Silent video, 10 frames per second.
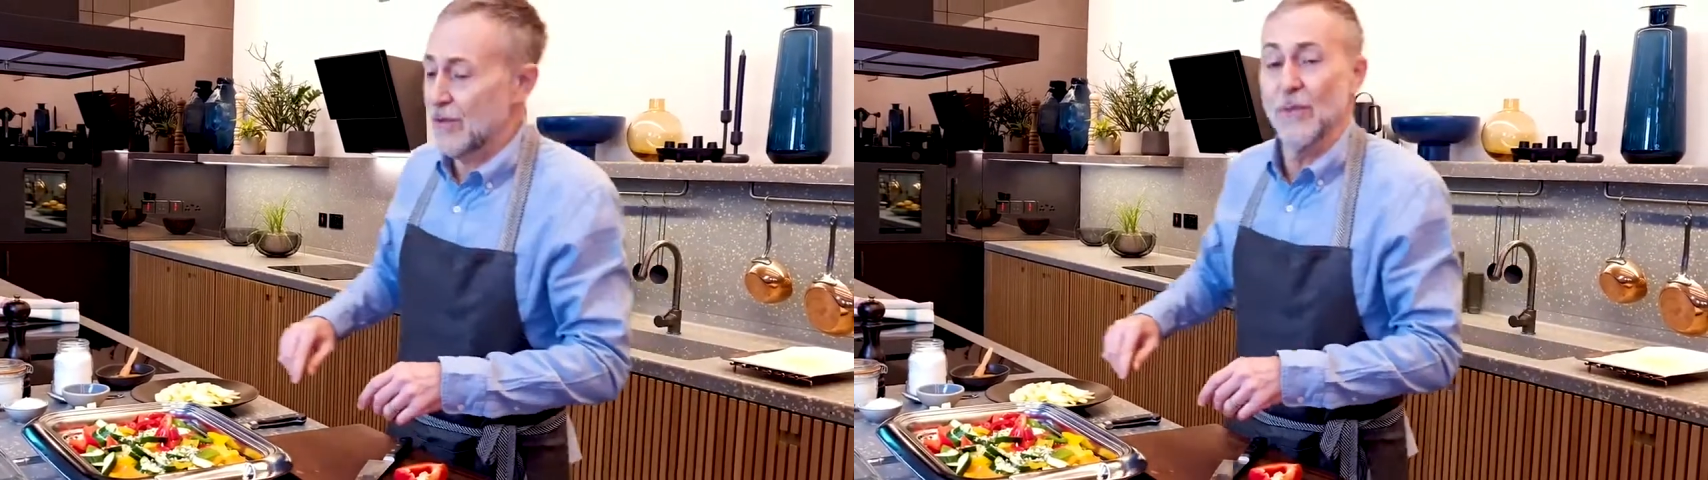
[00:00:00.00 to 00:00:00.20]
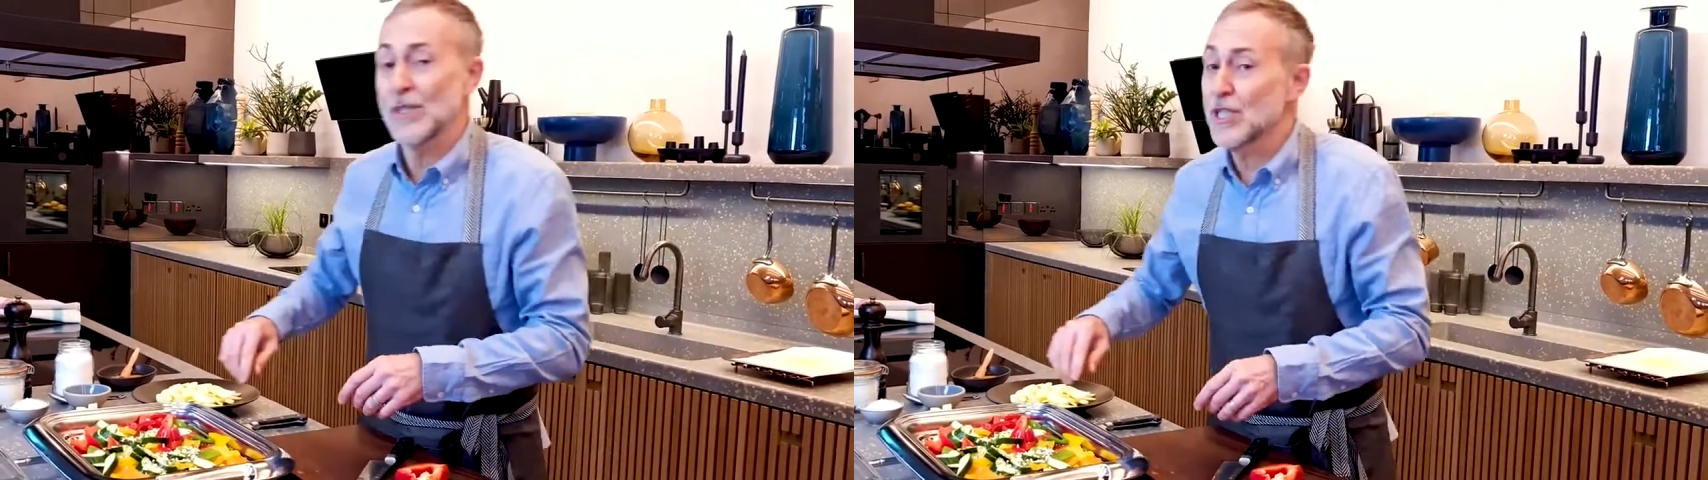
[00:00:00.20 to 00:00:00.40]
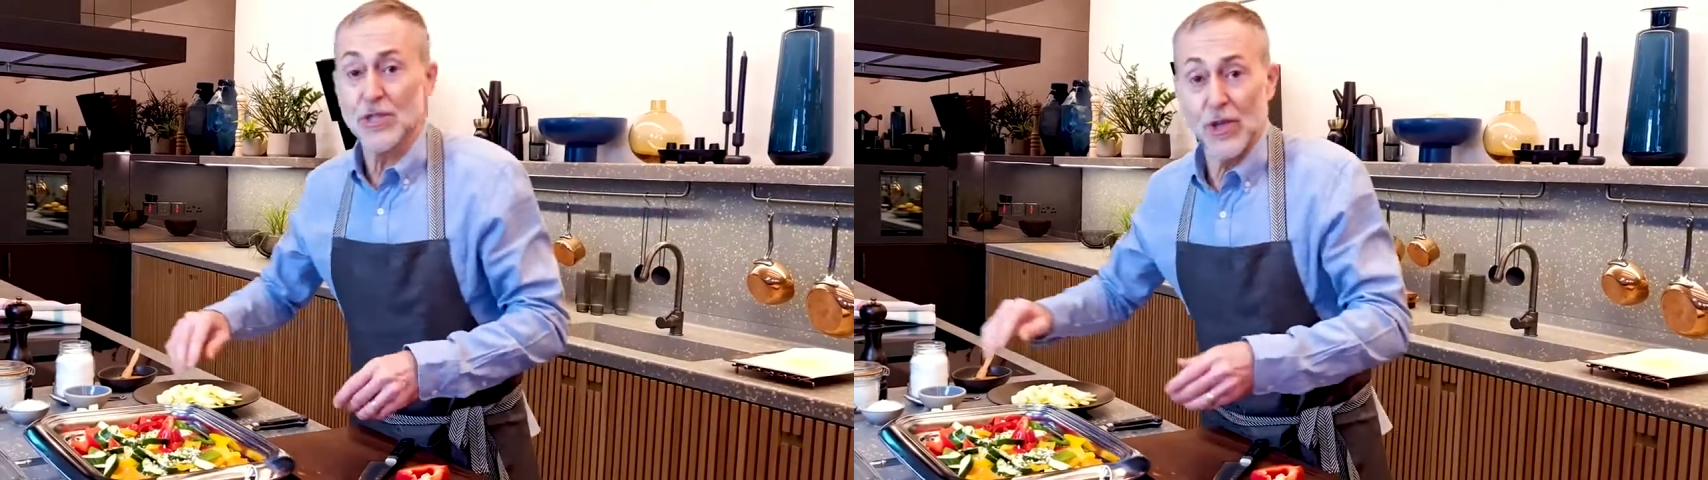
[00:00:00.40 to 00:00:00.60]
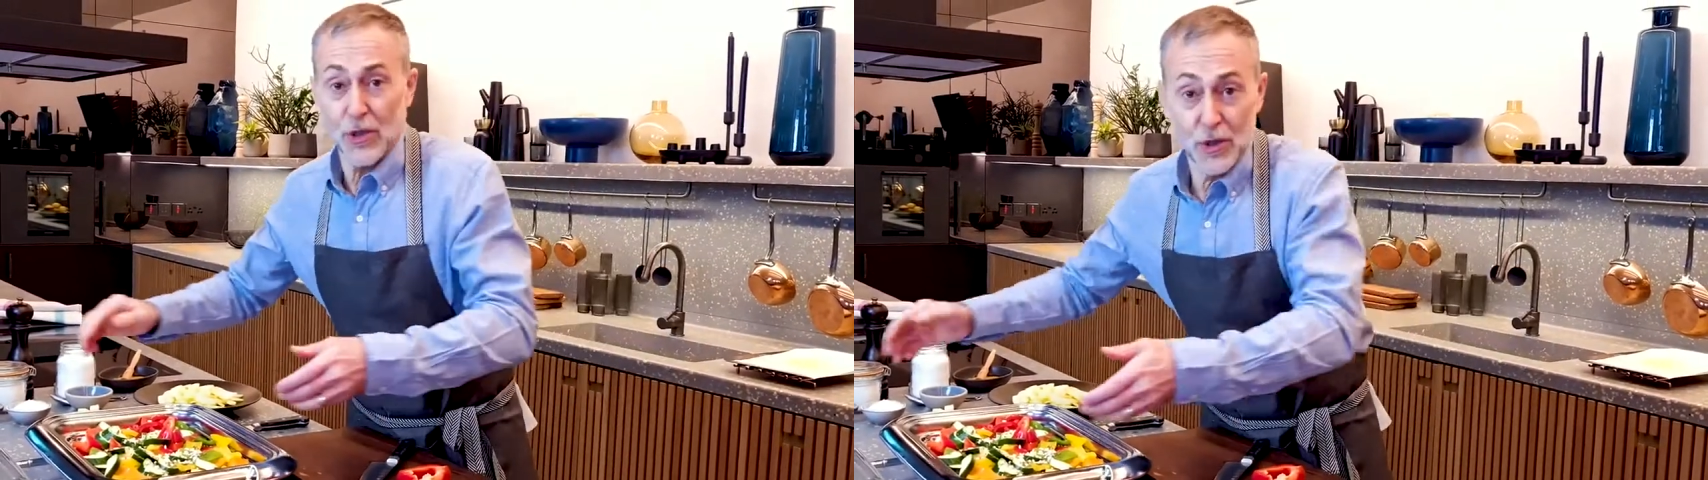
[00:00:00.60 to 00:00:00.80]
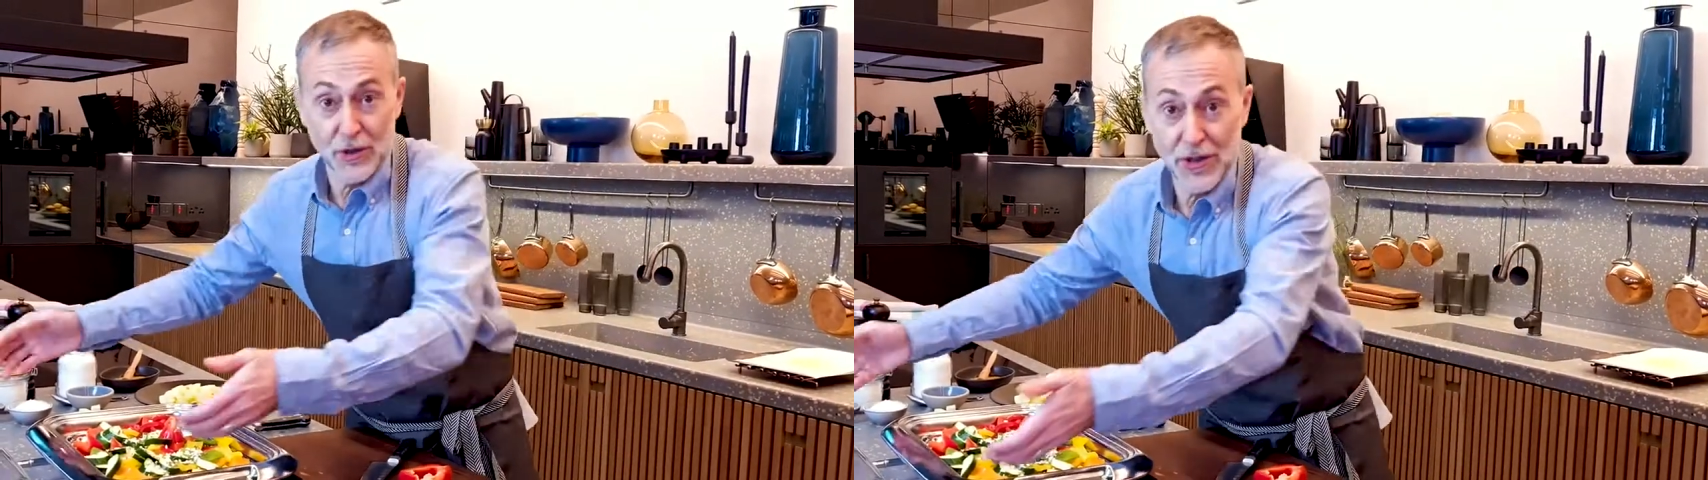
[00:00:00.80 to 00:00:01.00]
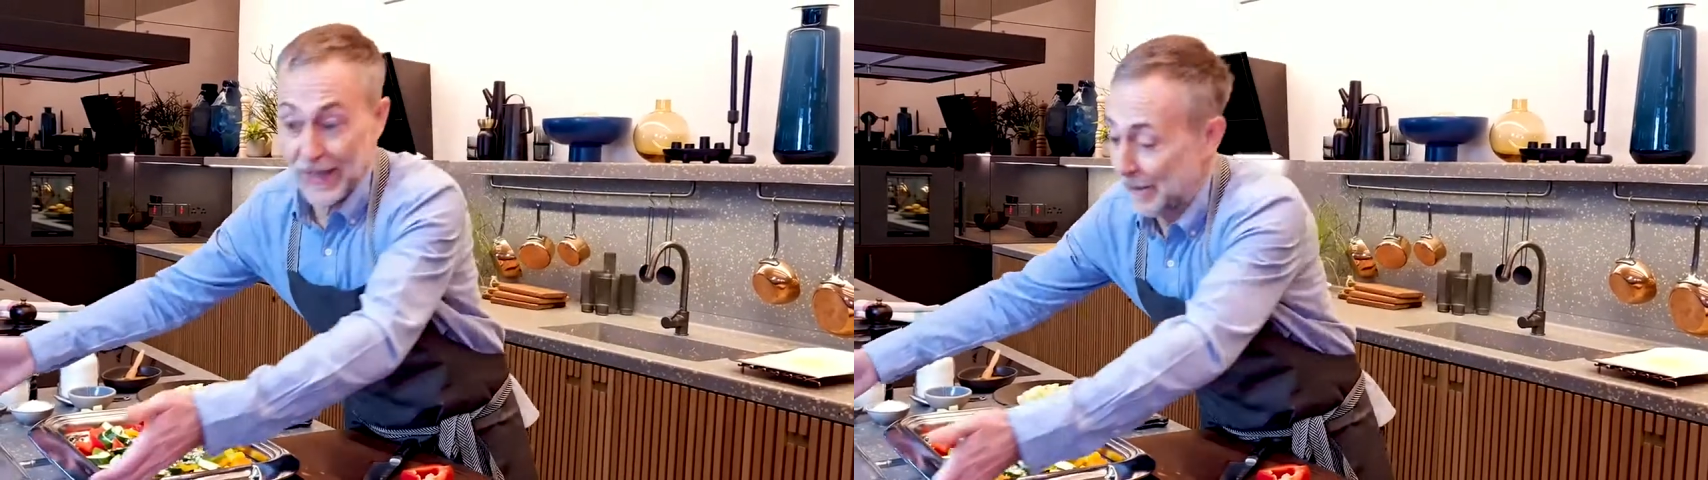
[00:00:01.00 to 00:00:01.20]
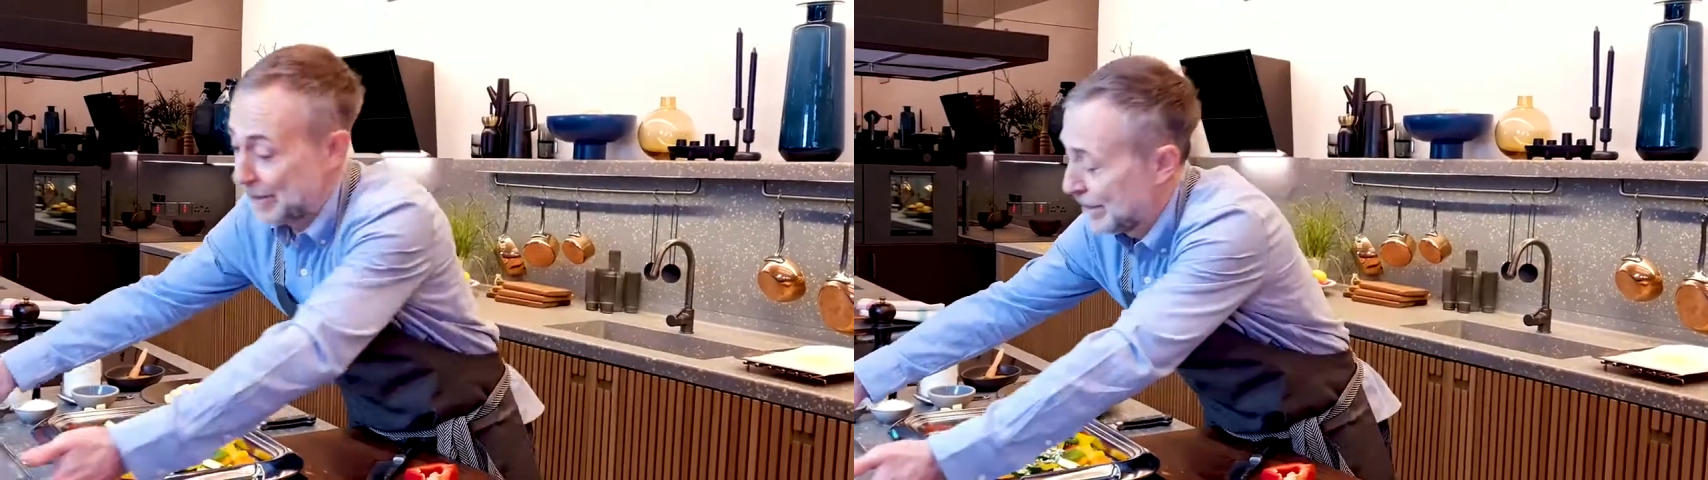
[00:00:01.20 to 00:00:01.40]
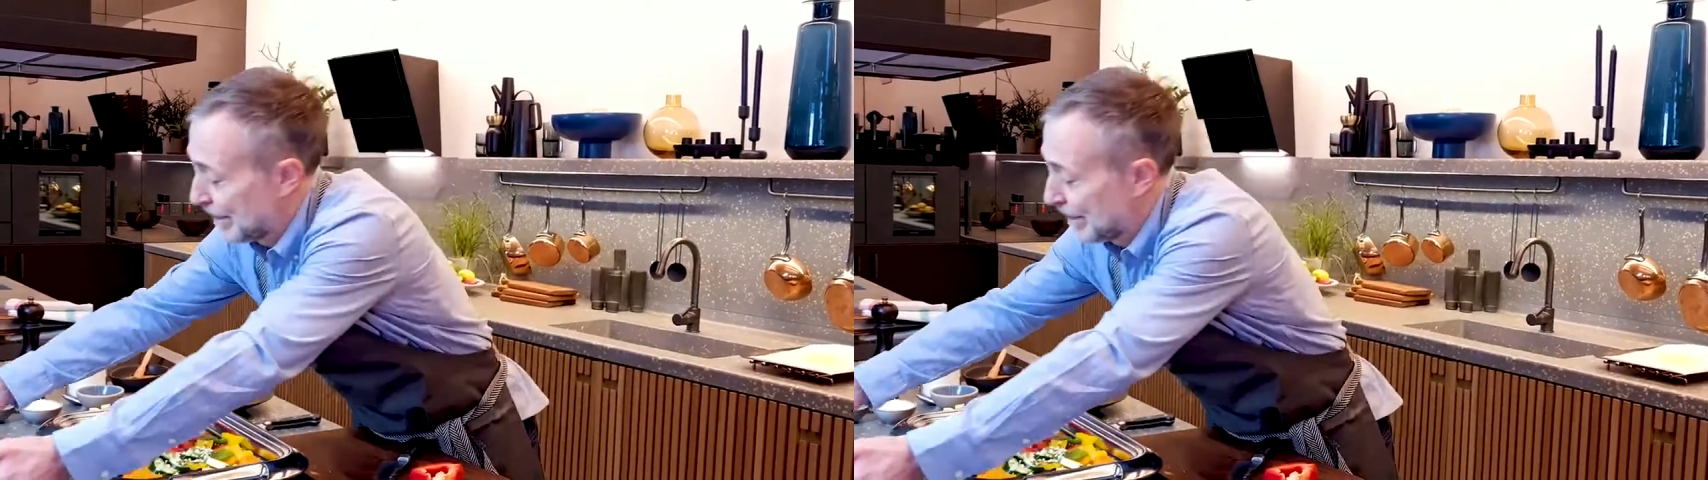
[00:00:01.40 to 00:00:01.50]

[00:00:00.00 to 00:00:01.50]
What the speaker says: which is not a good thing.